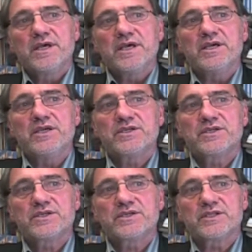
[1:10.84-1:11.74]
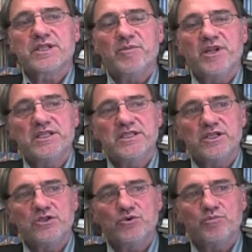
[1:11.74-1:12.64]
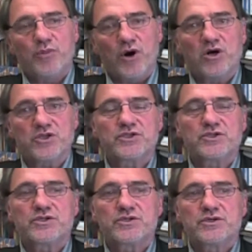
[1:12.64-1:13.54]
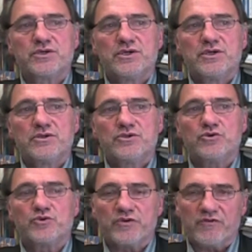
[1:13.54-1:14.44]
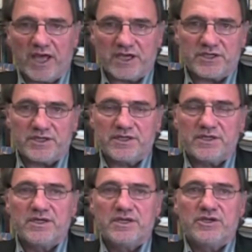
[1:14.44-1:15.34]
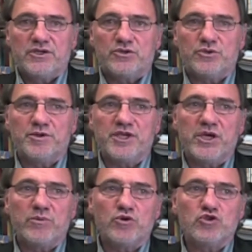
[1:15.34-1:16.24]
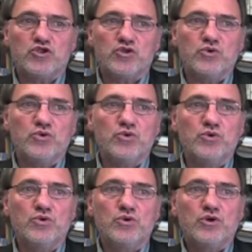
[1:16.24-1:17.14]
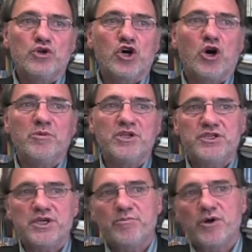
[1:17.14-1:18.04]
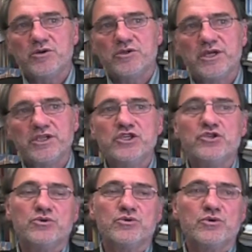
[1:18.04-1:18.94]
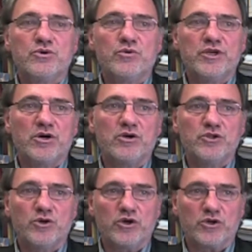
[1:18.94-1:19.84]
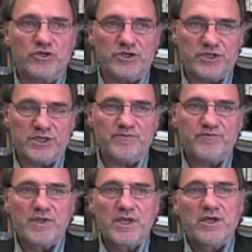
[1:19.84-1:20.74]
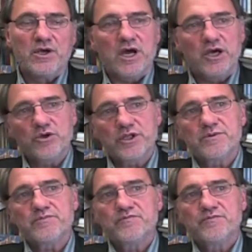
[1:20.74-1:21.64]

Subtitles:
is the ability to pause, to reflect, to be able to comment upon an issue without no urgency. Another,